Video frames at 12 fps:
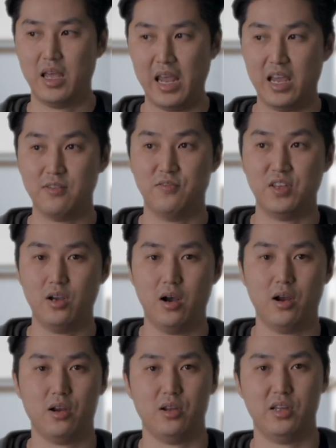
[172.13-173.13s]
and
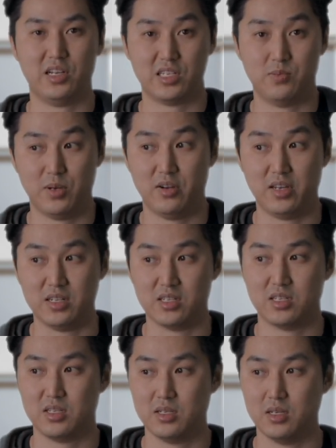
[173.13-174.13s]
VR
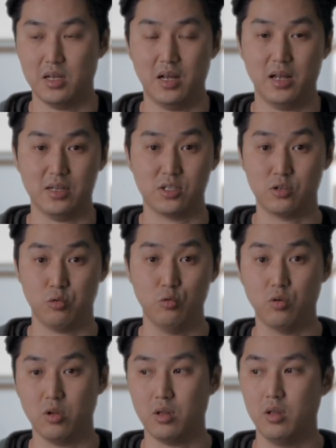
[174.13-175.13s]
experience,
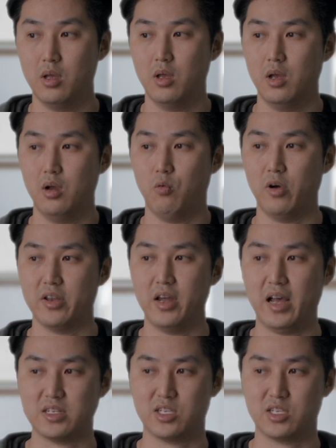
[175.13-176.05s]
tool, whatnot.